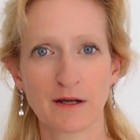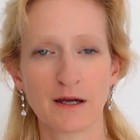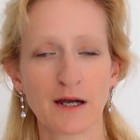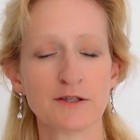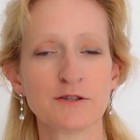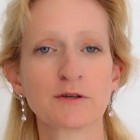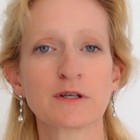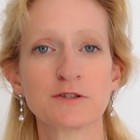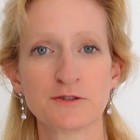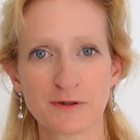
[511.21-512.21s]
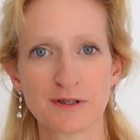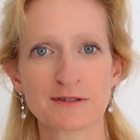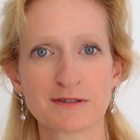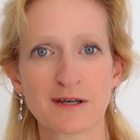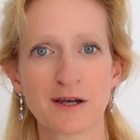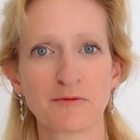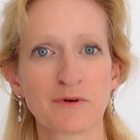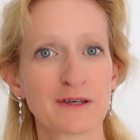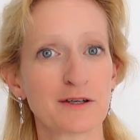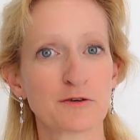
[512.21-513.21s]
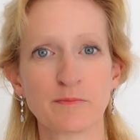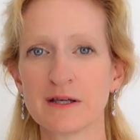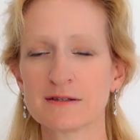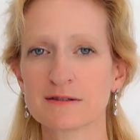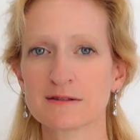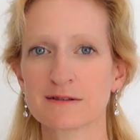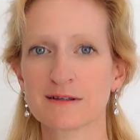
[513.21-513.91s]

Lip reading: And you can do this with inner peace,